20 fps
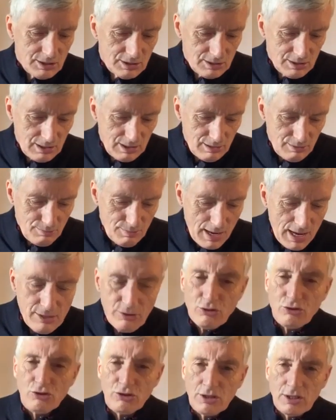a
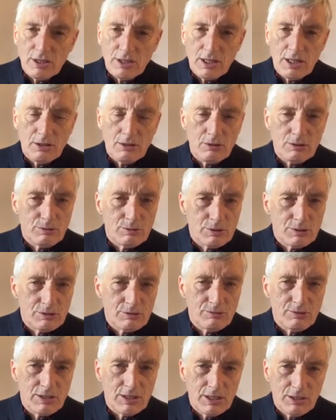mantra, and I thought it was
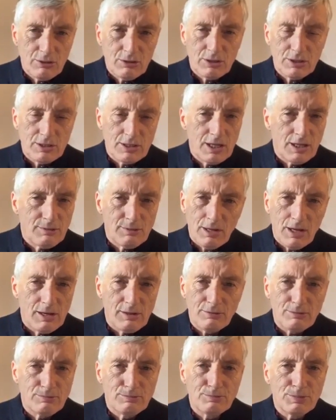very good, and I've
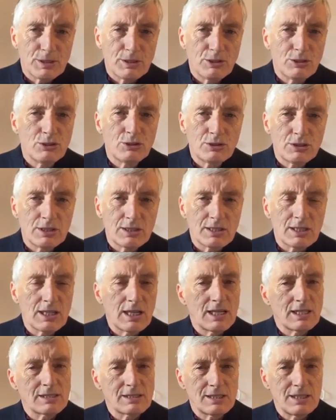been using it the
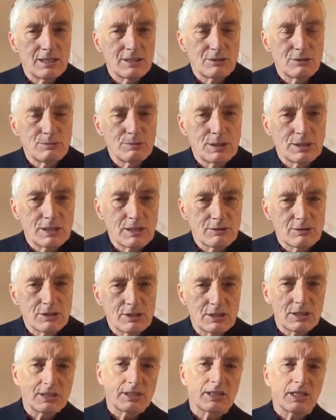last day or two myself. She
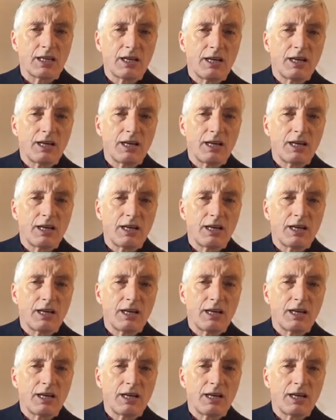says,